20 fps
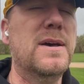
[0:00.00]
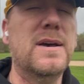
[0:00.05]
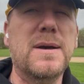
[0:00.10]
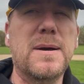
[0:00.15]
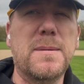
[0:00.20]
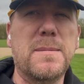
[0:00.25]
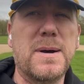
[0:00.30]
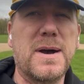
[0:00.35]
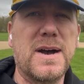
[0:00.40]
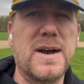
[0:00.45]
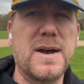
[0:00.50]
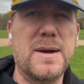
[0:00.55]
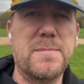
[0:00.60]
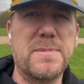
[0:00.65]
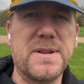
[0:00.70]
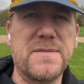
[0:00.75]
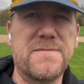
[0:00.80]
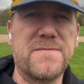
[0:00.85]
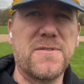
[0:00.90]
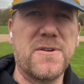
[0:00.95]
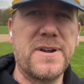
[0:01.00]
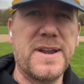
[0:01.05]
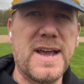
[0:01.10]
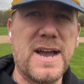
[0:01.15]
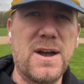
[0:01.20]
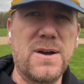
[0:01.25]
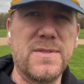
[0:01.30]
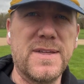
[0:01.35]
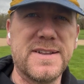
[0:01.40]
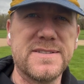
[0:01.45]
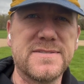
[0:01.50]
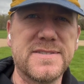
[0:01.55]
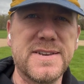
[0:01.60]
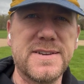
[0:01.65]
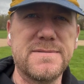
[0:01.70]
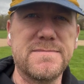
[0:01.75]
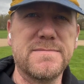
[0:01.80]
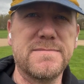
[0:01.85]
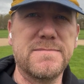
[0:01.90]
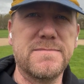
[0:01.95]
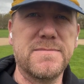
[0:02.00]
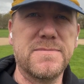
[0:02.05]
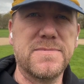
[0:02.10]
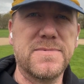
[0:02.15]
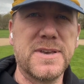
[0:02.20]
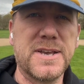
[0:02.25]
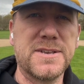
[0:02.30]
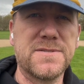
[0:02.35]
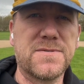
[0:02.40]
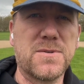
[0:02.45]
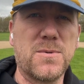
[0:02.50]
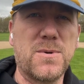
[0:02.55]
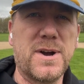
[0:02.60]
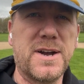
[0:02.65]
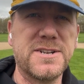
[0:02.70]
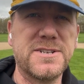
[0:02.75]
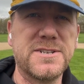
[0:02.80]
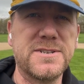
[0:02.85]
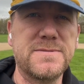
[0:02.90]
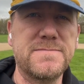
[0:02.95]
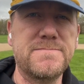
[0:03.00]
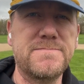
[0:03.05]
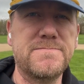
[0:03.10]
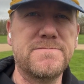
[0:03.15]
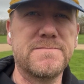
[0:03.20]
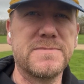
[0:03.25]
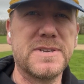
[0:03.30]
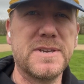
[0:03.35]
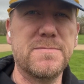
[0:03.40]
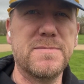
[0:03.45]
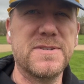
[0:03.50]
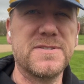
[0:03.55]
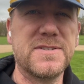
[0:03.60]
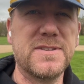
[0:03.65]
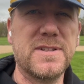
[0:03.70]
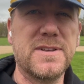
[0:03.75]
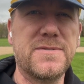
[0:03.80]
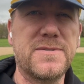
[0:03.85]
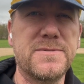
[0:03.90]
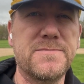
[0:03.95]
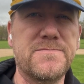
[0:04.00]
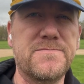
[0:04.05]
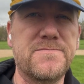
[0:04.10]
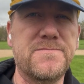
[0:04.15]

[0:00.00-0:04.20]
but for now, that's it. Thanks for watching. Get busy living.